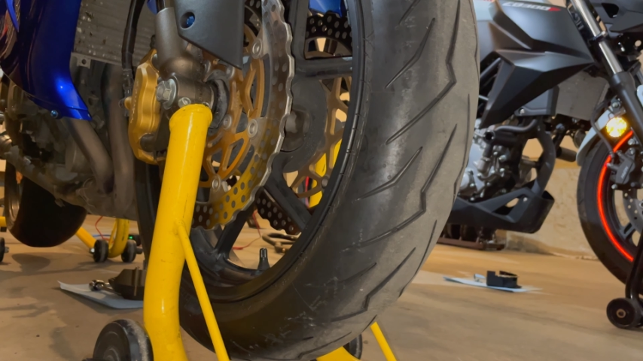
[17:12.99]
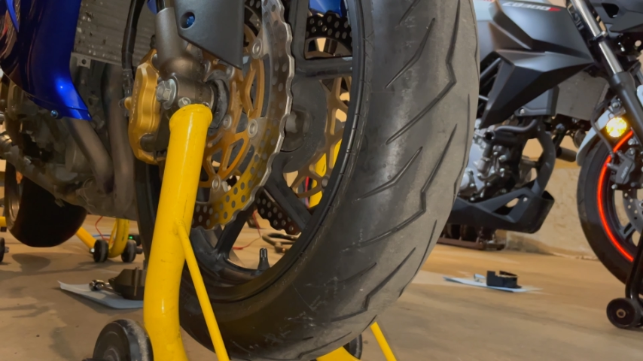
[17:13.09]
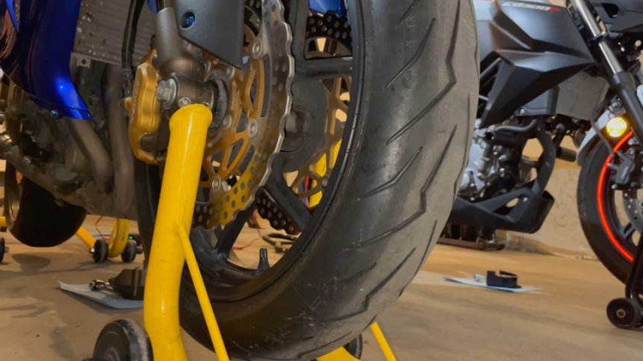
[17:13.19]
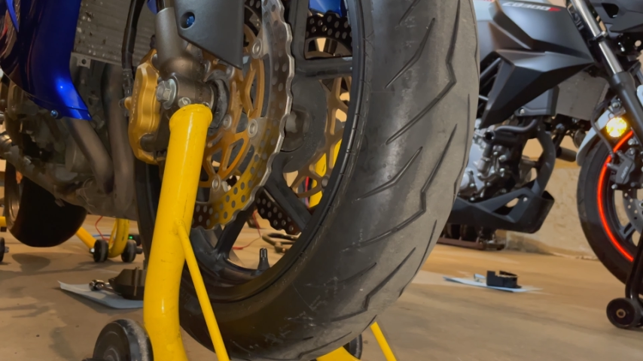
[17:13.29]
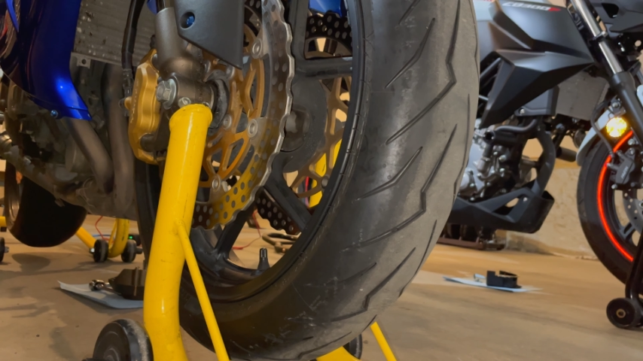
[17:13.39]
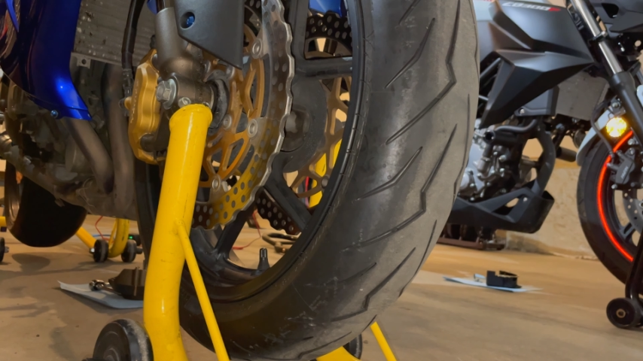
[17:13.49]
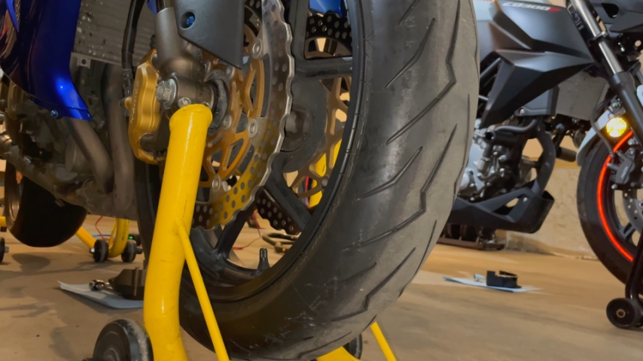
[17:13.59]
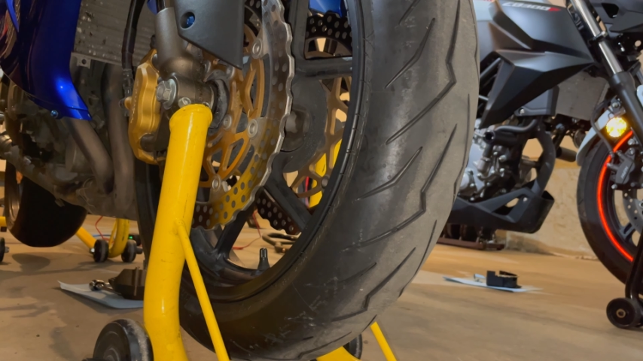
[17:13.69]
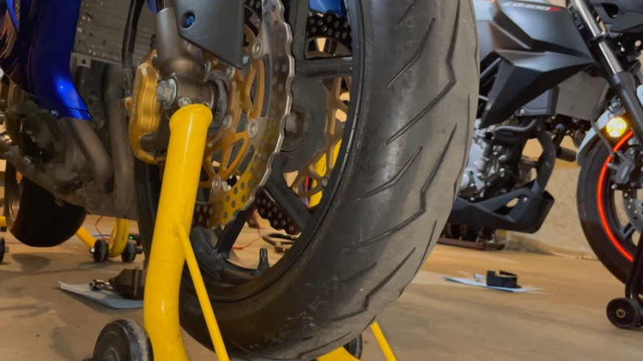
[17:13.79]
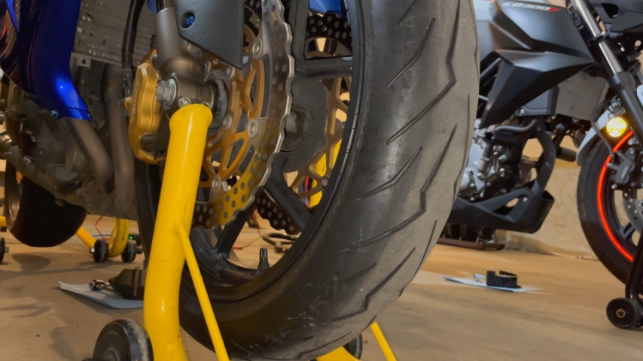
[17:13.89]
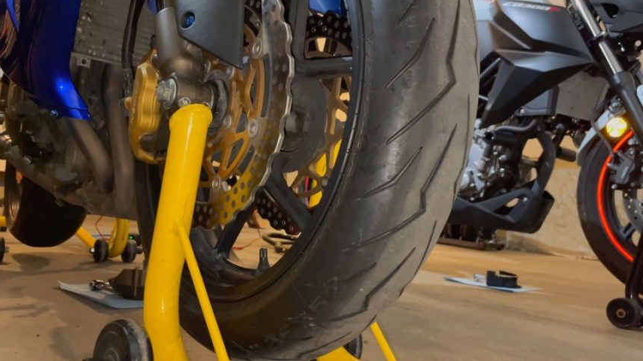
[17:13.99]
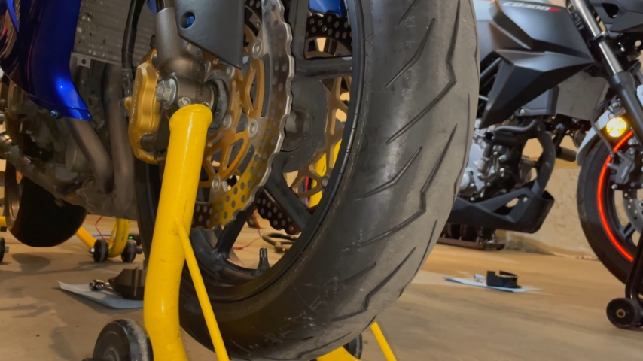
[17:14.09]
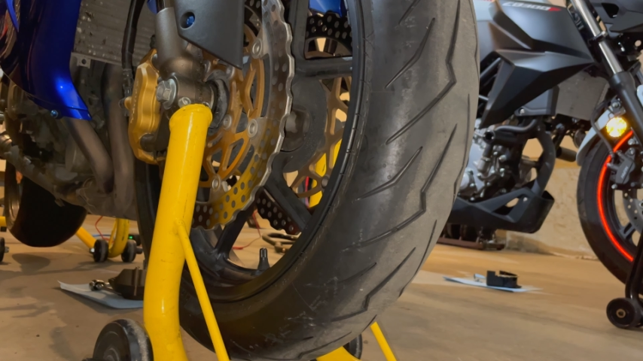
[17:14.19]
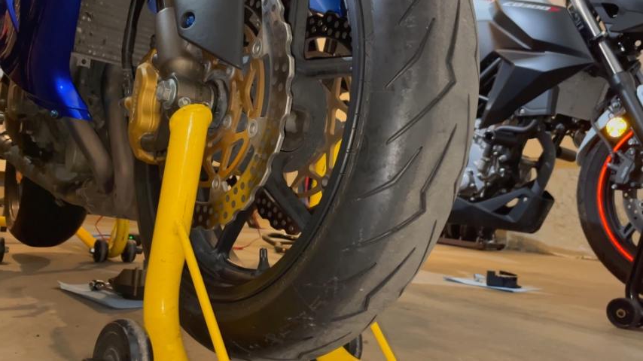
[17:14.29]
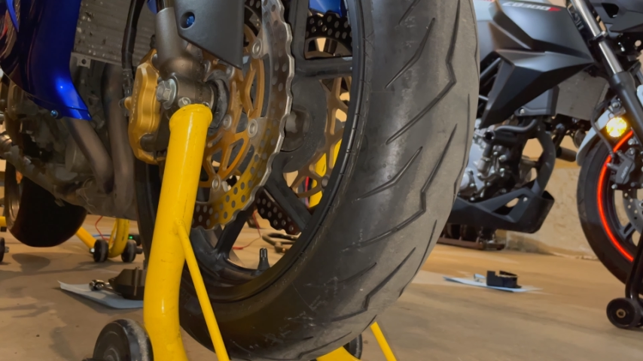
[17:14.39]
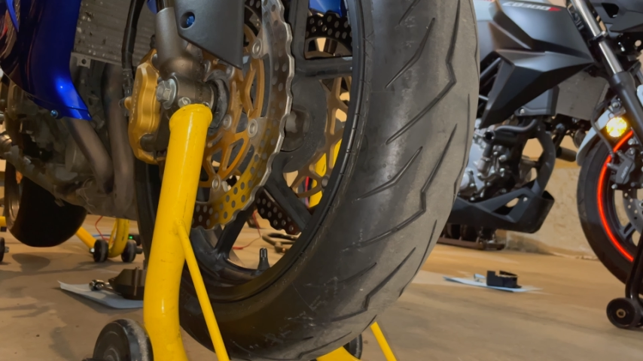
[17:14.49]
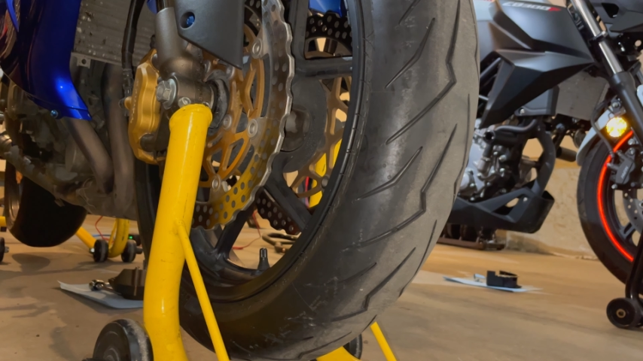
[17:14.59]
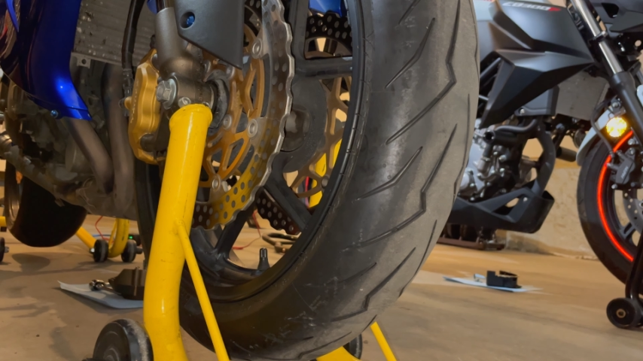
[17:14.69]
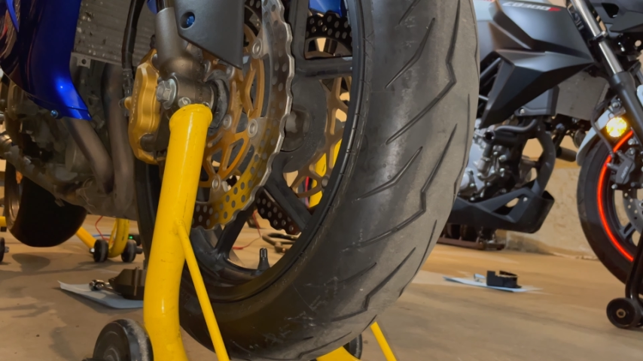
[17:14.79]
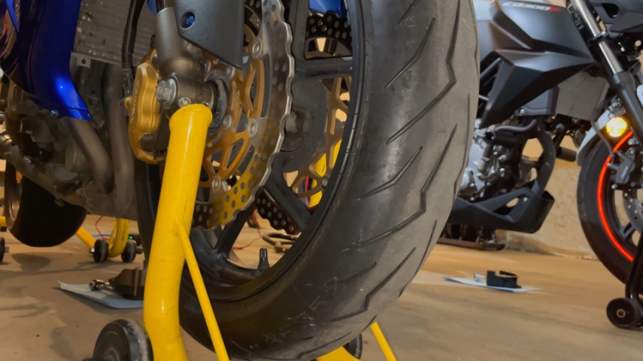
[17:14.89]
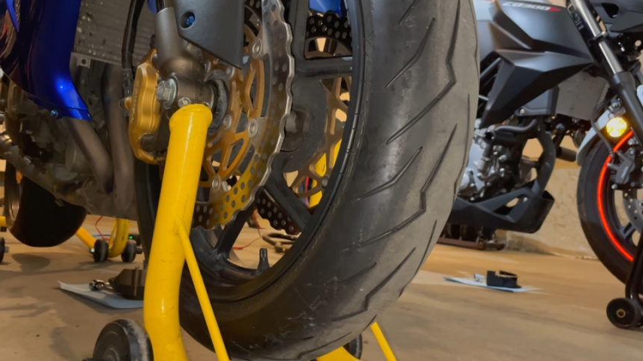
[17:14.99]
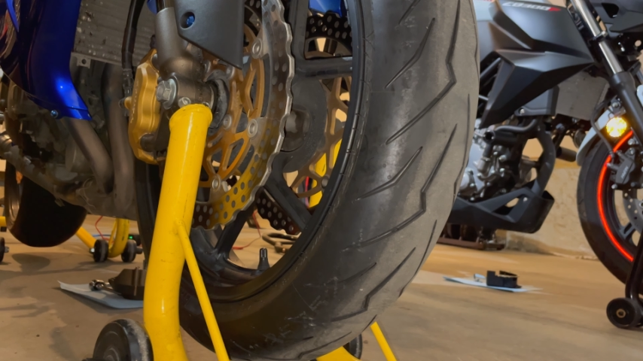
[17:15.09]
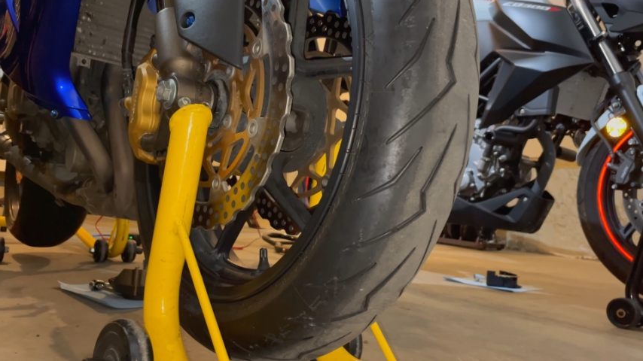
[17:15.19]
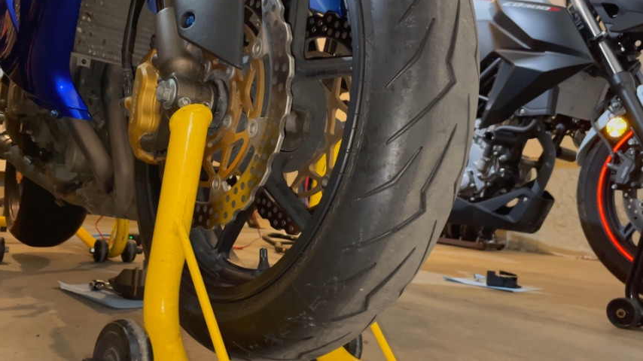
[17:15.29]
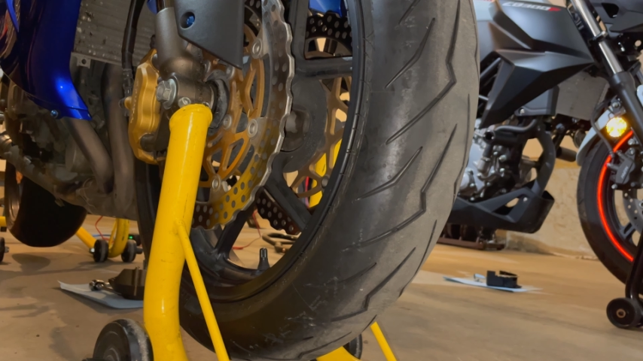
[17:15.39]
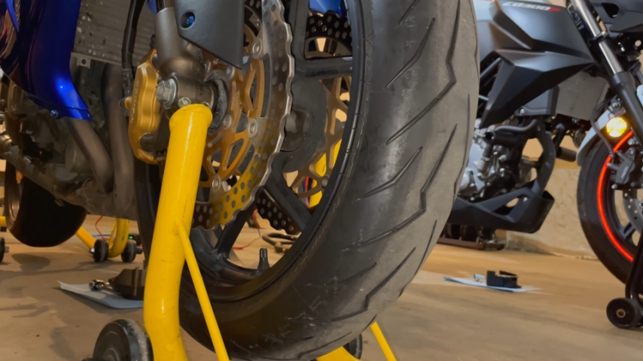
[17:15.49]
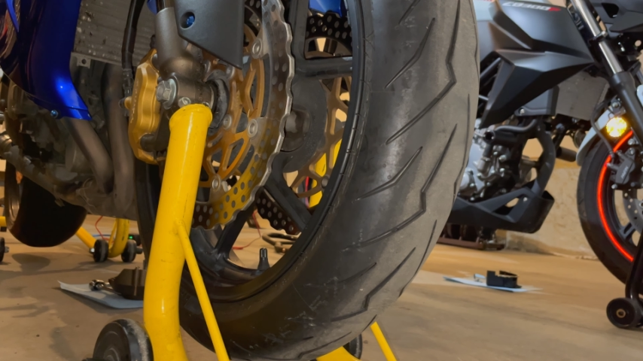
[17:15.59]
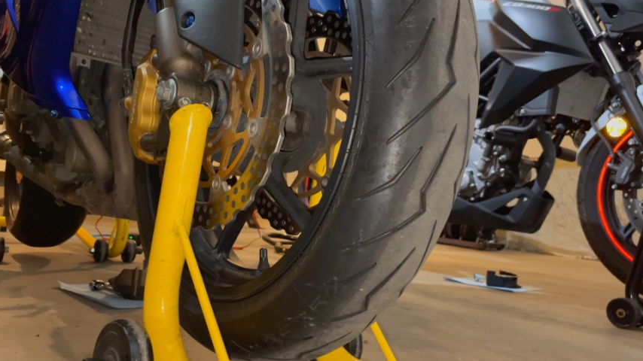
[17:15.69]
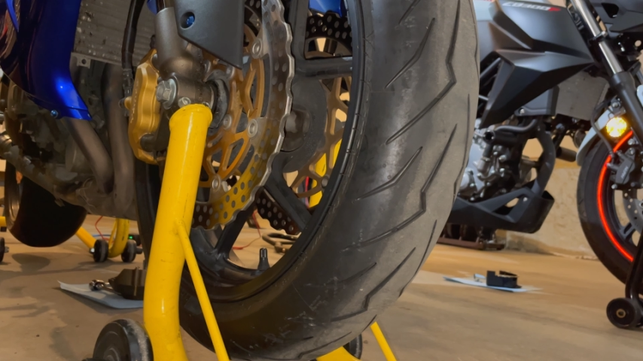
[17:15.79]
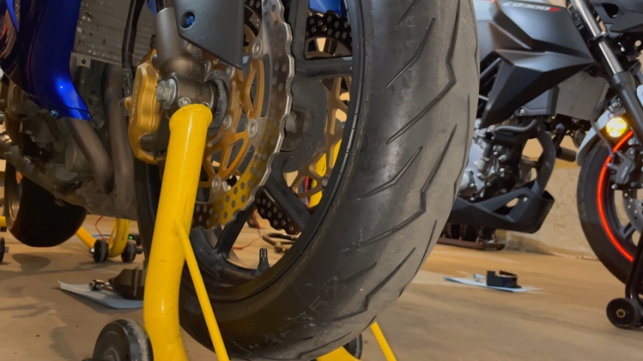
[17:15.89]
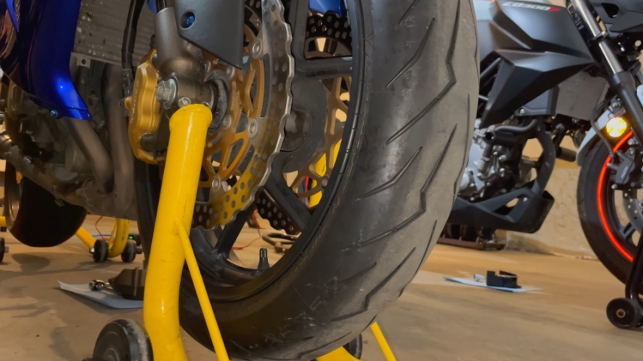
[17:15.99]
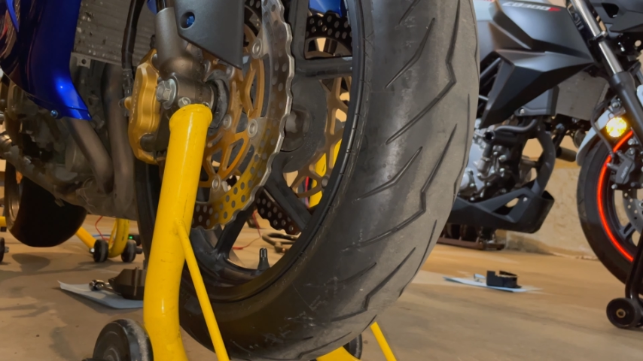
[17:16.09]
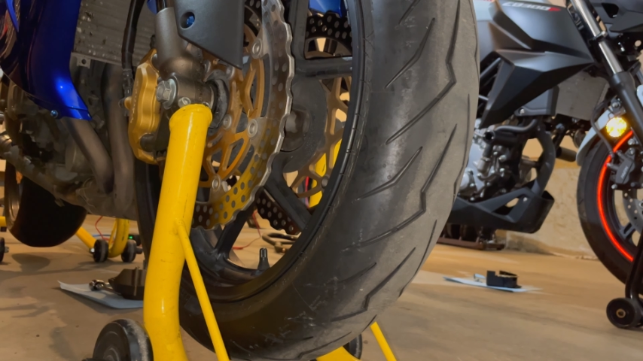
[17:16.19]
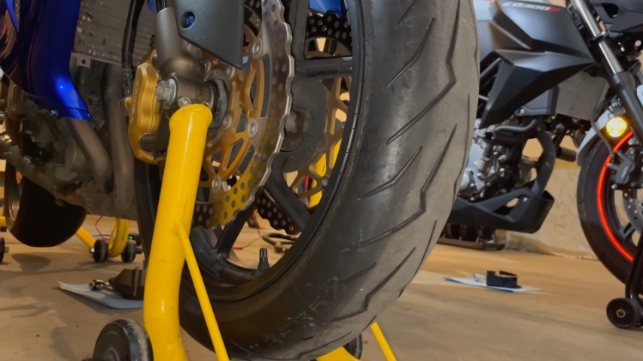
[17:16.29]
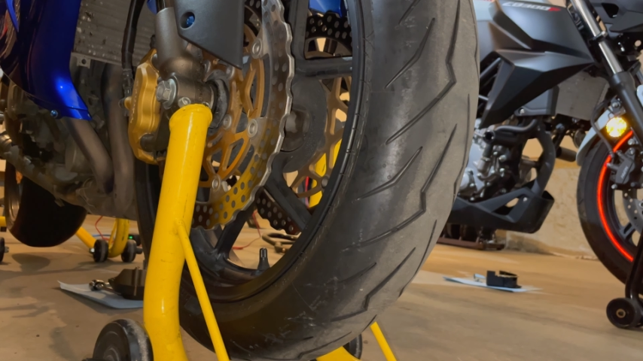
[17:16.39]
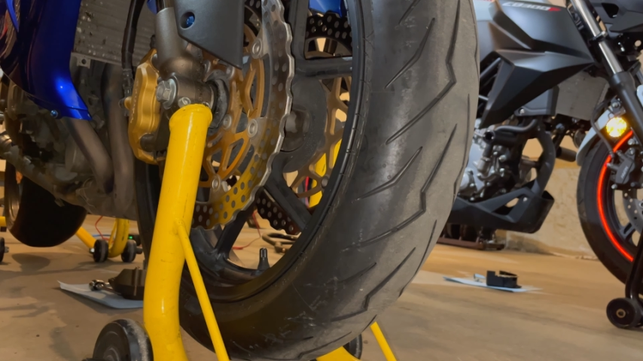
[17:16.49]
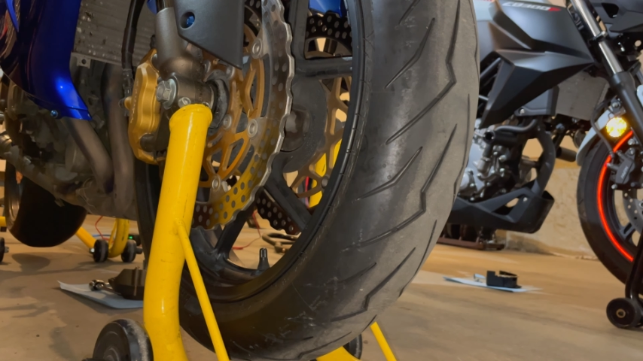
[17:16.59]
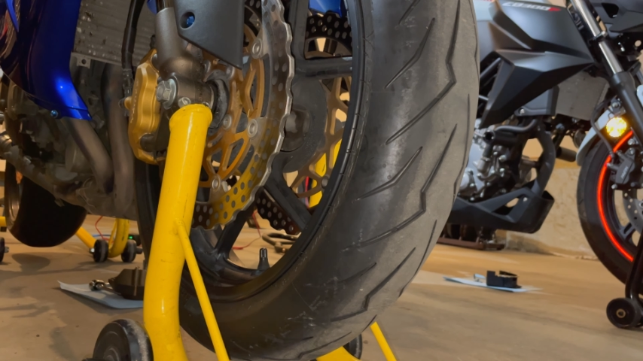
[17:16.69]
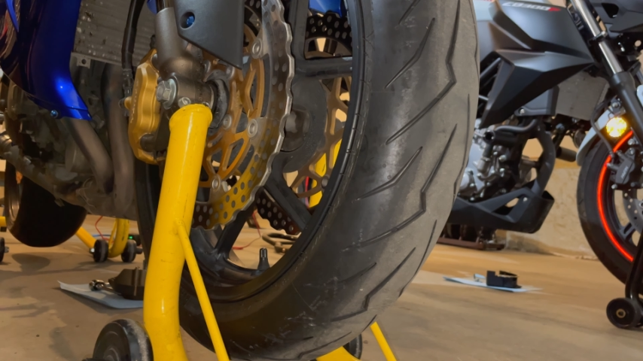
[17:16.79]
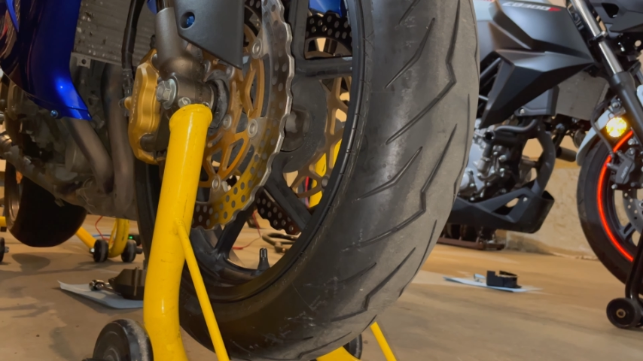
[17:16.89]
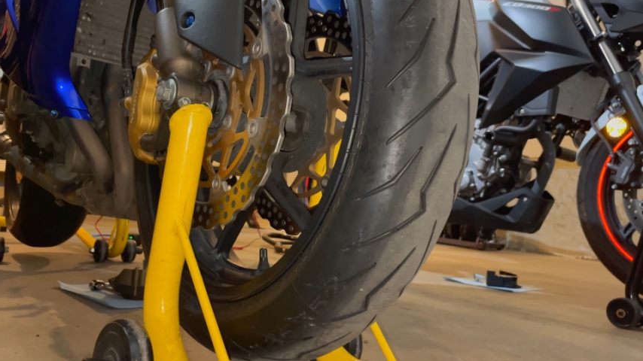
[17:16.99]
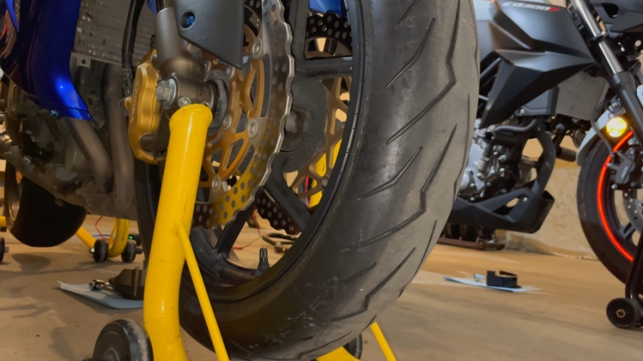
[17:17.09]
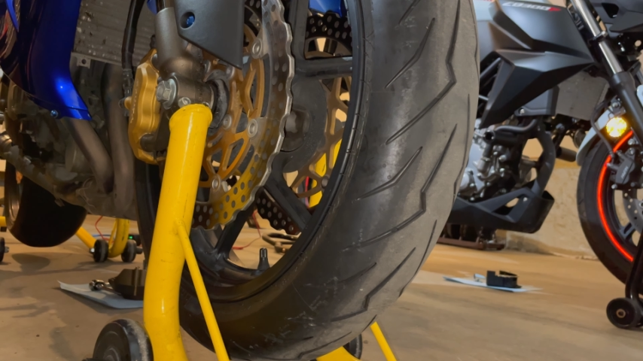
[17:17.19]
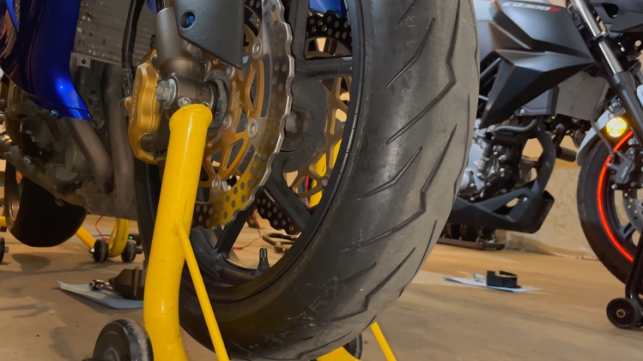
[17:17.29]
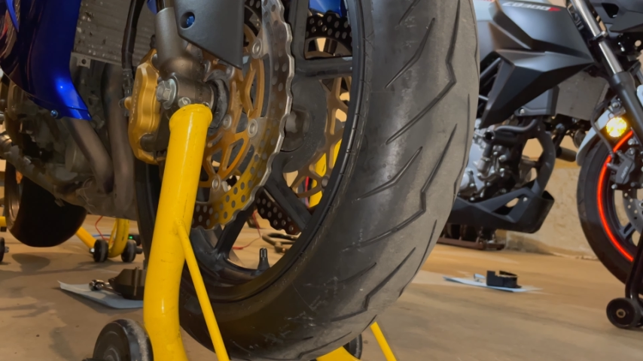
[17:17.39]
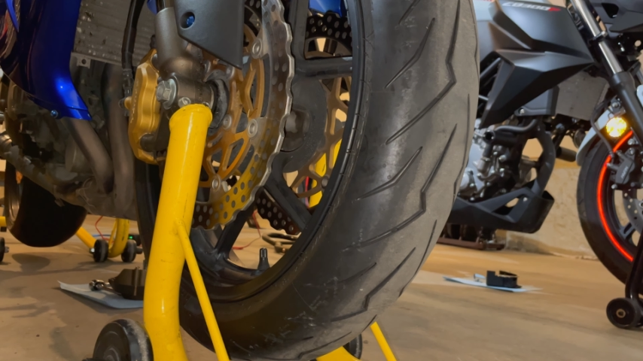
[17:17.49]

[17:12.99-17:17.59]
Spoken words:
Nobody's mouth can be seen.